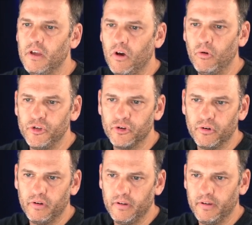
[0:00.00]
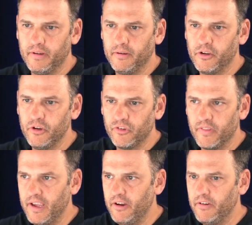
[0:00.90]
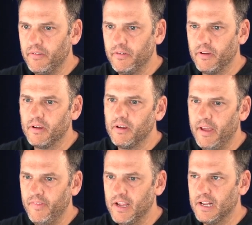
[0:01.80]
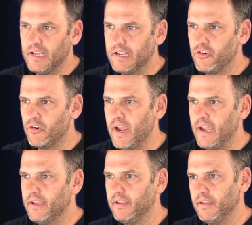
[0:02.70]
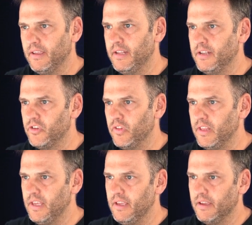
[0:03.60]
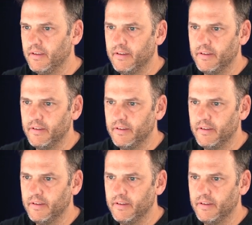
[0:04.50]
Hold your cursor there and then click and drag it into the